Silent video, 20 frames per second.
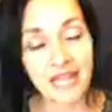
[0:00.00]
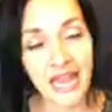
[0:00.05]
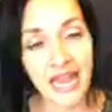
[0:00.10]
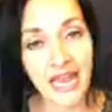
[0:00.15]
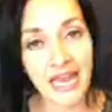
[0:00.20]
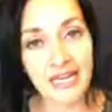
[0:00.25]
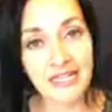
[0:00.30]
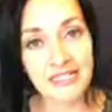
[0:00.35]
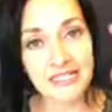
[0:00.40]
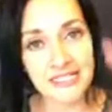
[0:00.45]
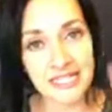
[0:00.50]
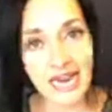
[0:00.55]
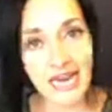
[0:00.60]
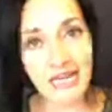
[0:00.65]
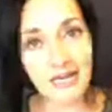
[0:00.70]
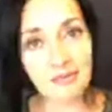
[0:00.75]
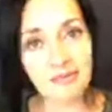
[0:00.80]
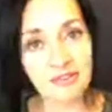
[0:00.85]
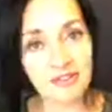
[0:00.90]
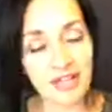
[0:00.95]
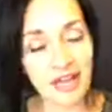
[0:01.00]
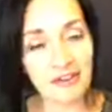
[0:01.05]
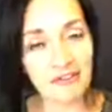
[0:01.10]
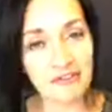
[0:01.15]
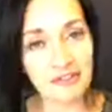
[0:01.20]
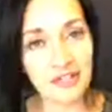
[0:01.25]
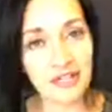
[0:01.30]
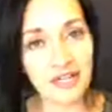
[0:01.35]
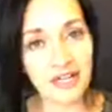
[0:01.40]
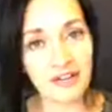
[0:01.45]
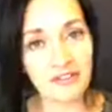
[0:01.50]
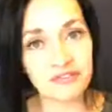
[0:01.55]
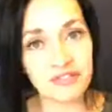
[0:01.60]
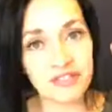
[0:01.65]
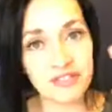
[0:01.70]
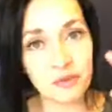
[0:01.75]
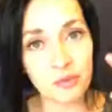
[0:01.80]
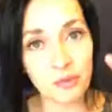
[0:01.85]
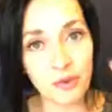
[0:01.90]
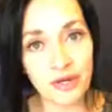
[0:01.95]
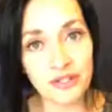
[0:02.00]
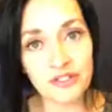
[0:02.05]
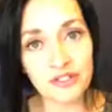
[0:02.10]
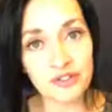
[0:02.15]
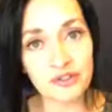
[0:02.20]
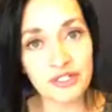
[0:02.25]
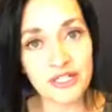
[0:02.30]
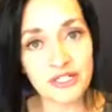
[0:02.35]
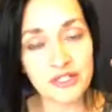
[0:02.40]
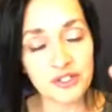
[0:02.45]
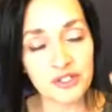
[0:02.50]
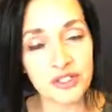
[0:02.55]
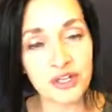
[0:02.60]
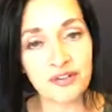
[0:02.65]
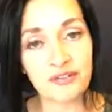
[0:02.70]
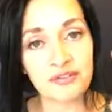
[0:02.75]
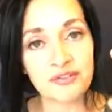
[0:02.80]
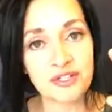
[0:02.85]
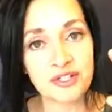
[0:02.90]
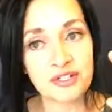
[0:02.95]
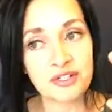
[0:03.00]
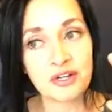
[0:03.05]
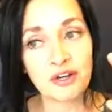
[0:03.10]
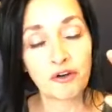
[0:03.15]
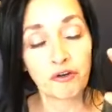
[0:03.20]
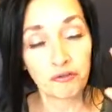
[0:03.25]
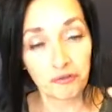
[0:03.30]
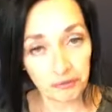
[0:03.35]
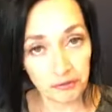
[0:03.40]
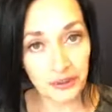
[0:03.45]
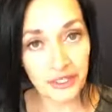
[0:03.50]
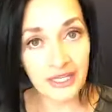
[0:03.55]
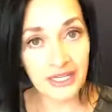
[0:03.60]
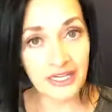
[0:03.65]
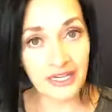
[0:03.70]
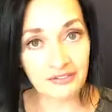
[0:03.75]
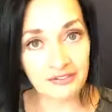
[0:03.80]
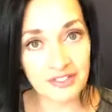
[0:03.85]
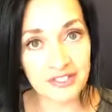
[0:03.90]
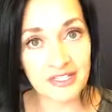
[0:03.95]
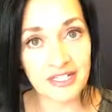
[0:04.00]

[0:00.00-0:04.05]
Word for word: and sign up for that free gift. It's a one degree shift free gift.